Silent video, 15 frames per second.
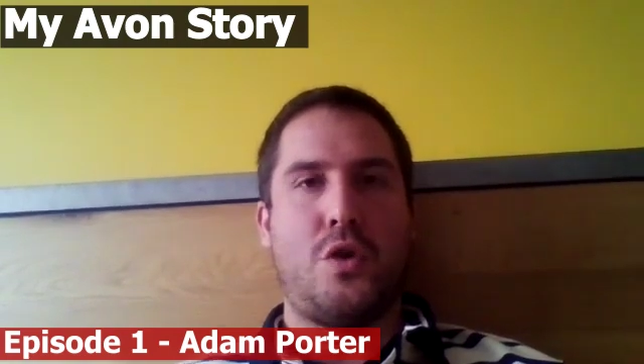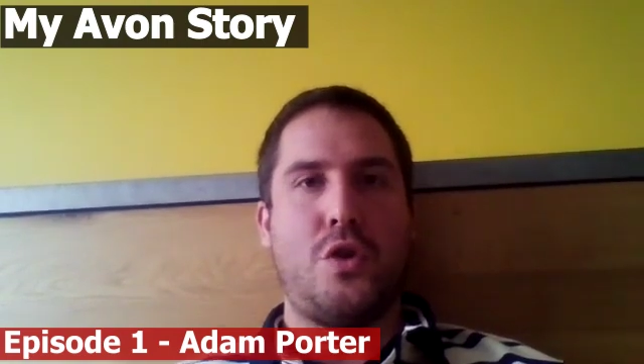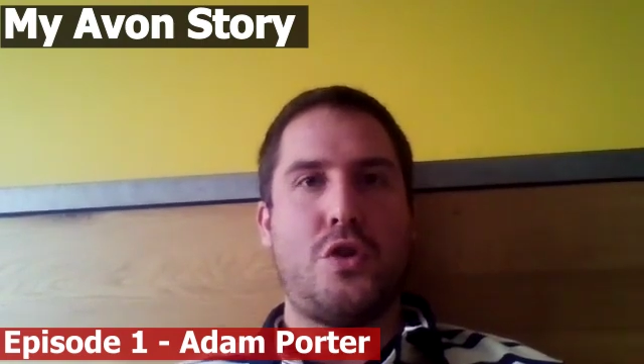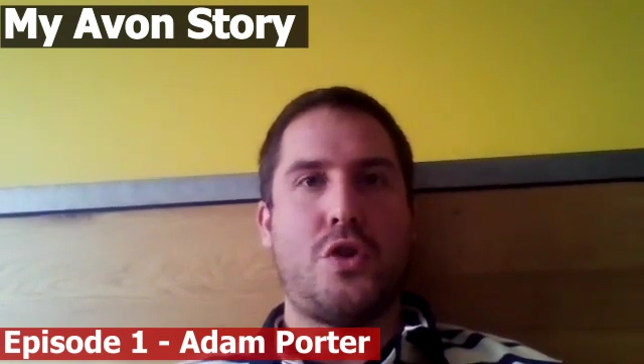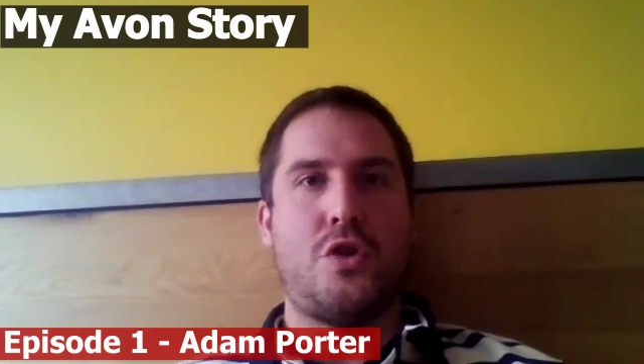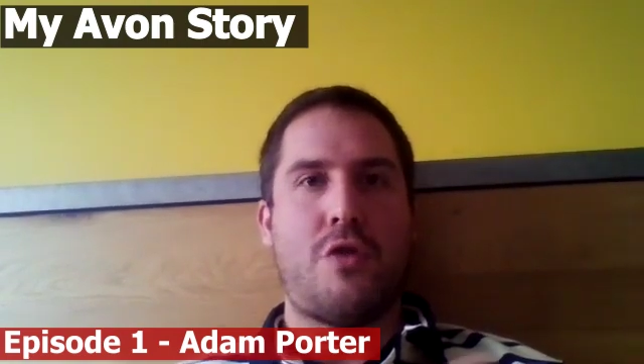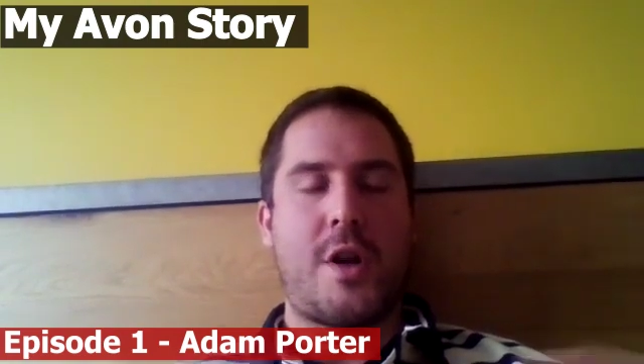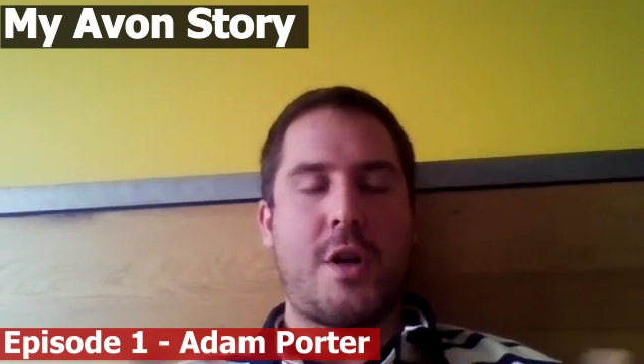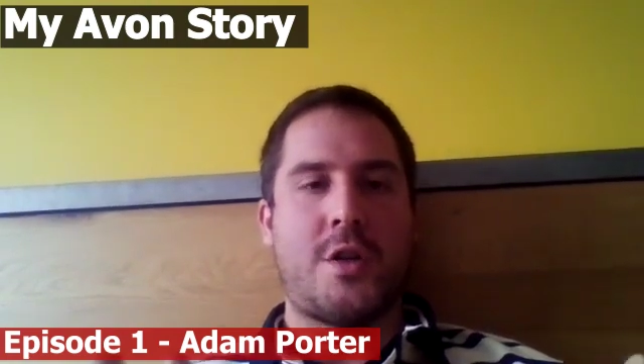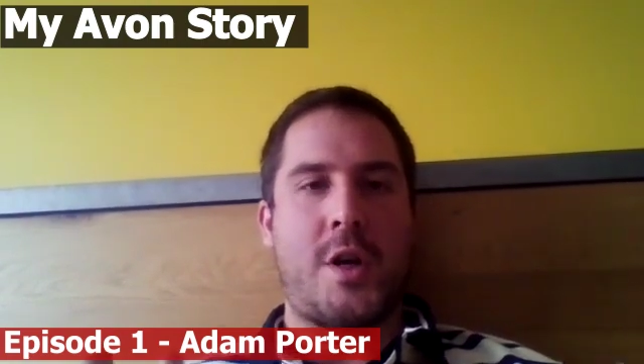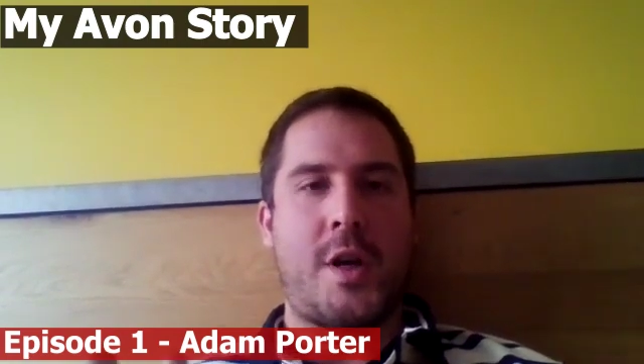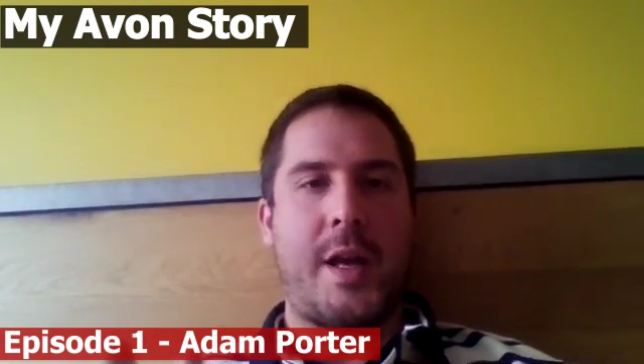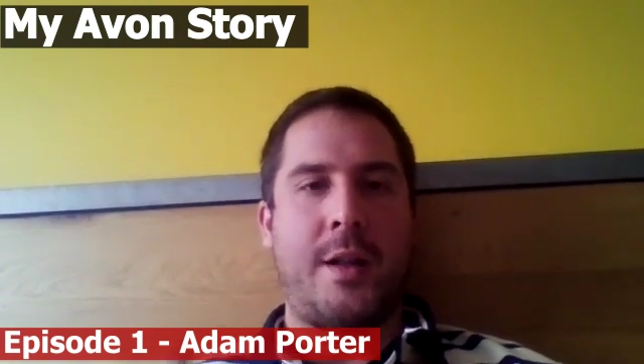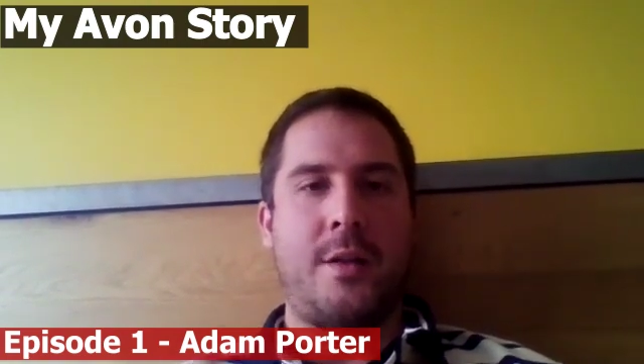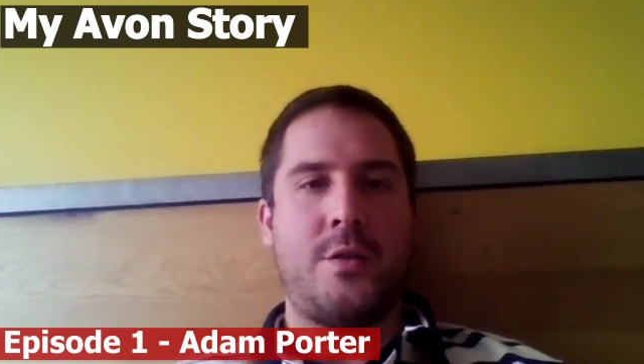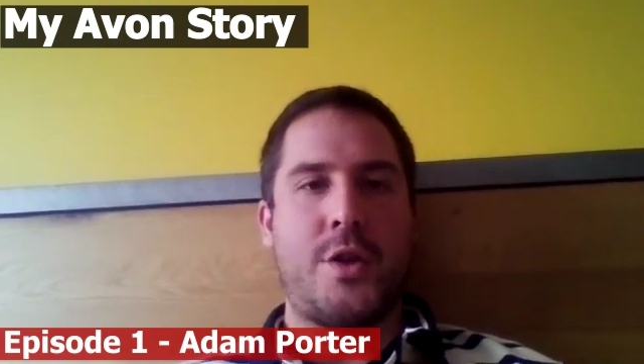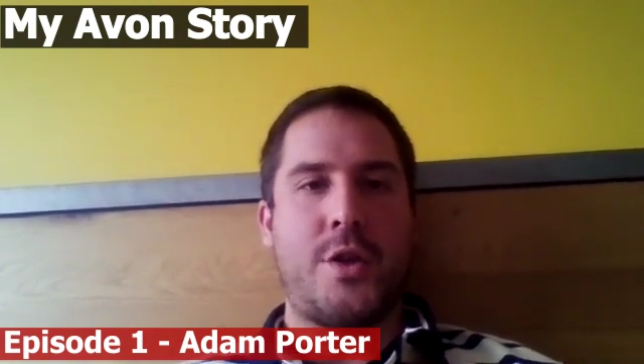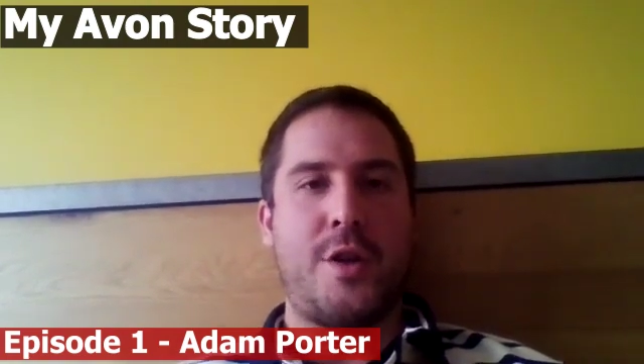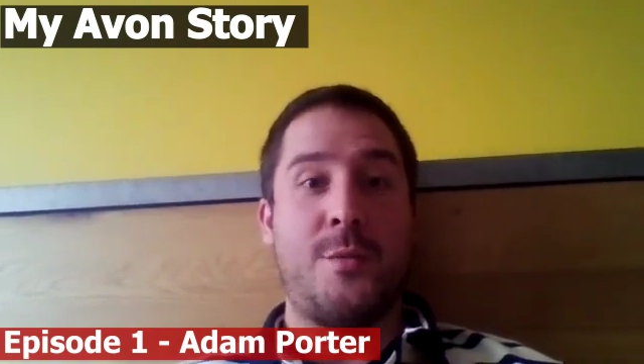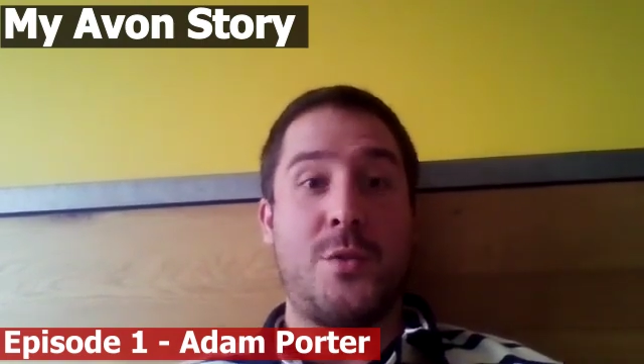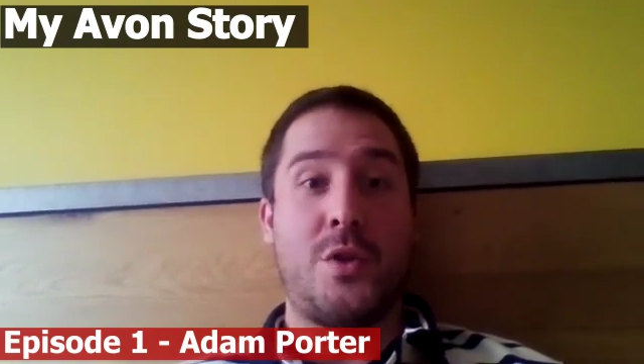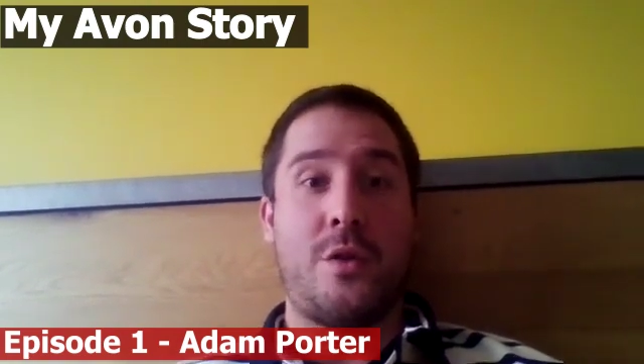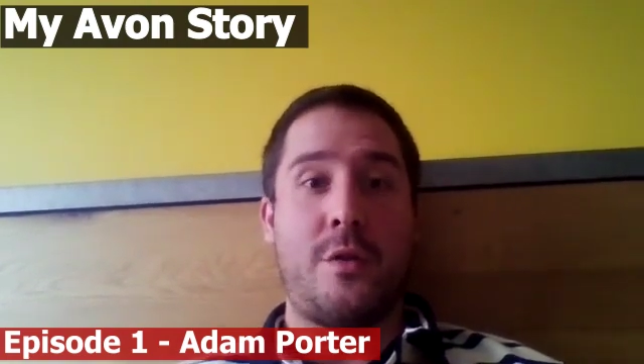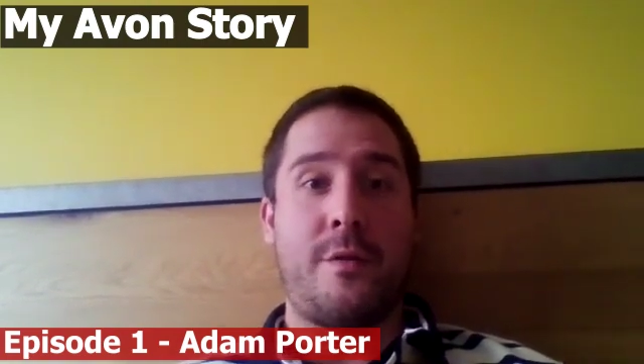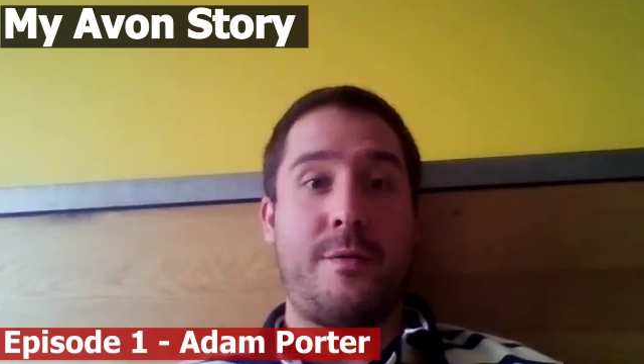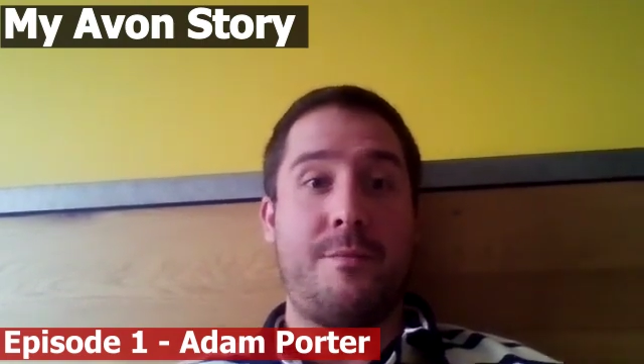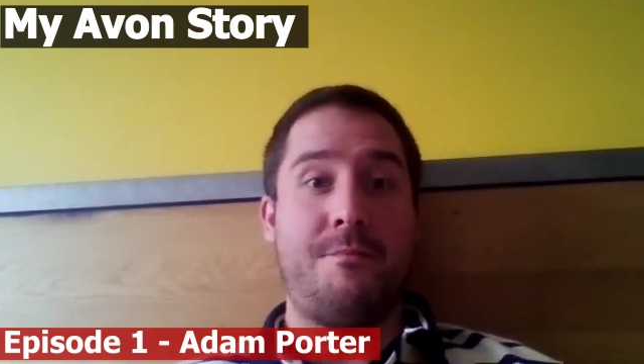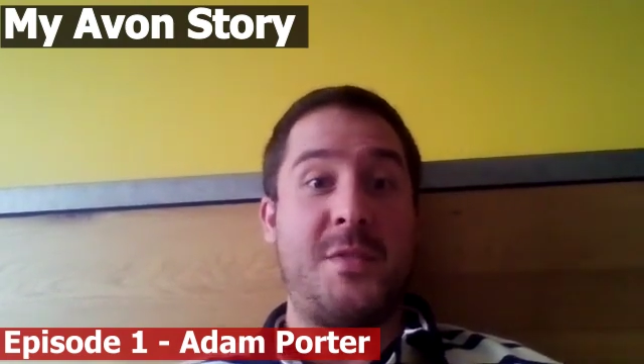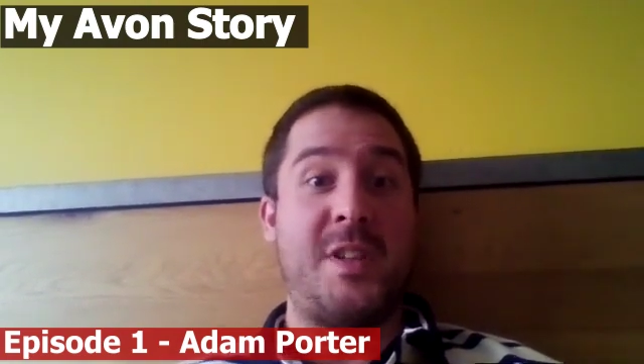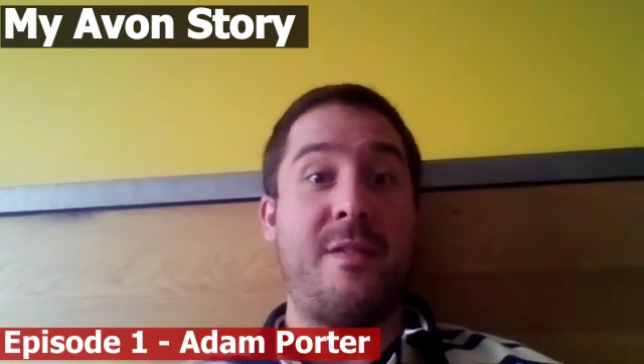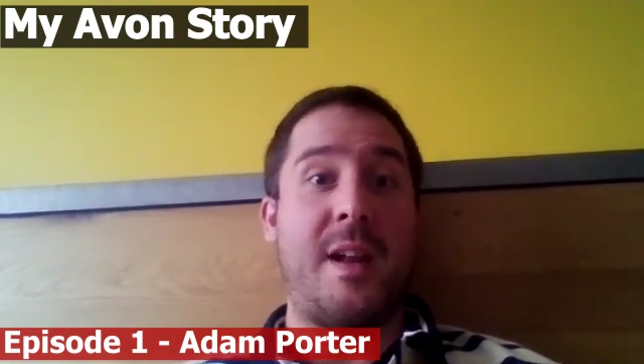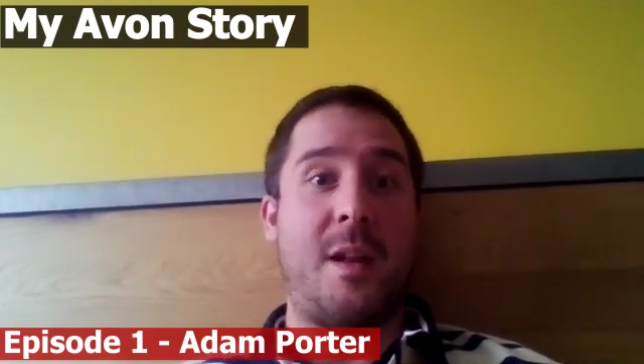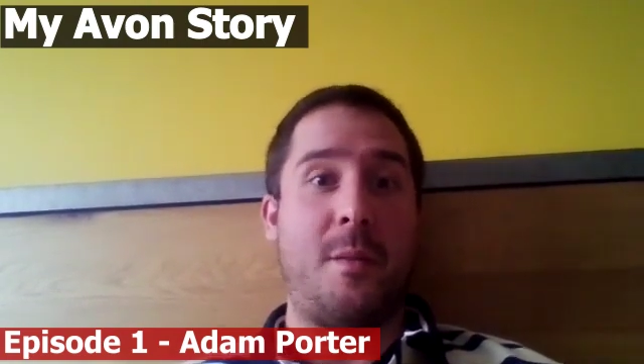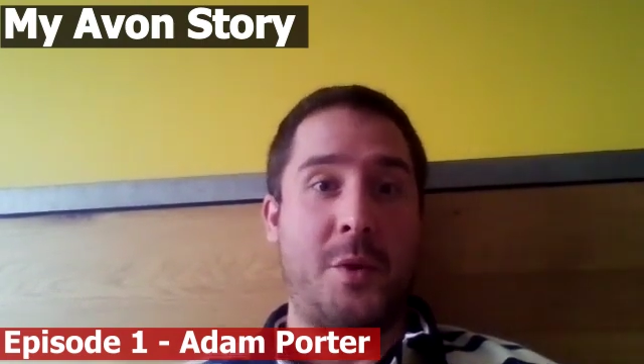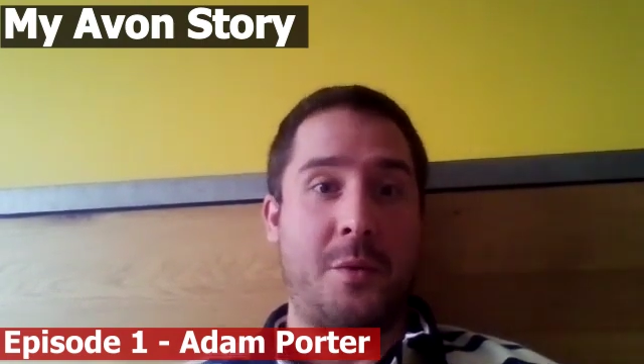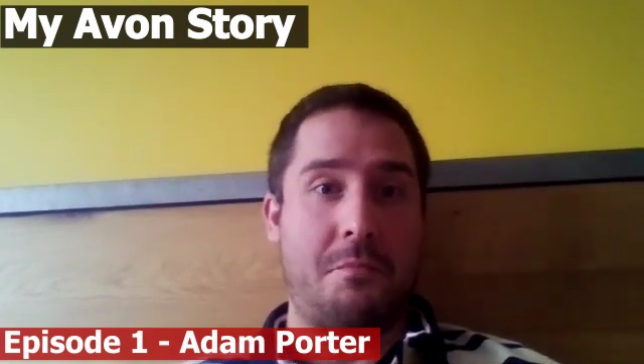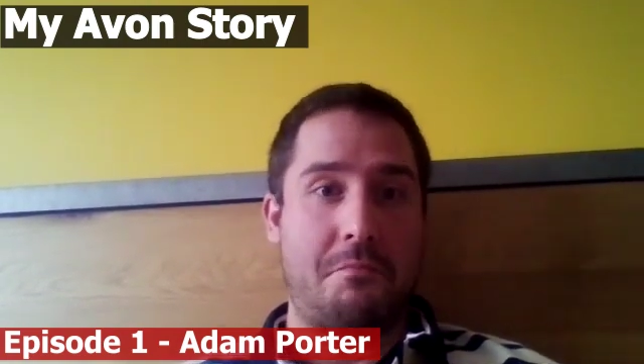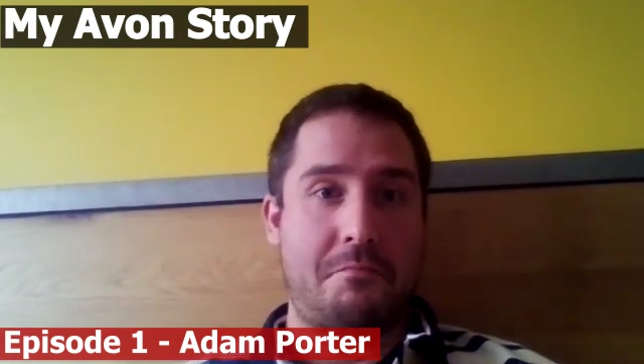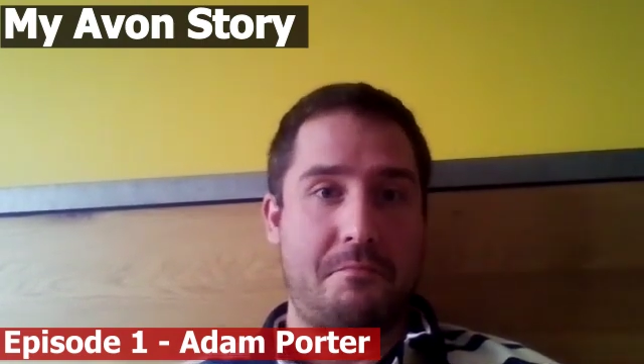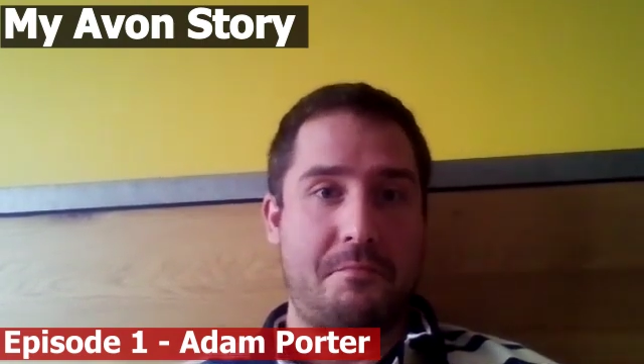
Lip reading: structure in terms of development,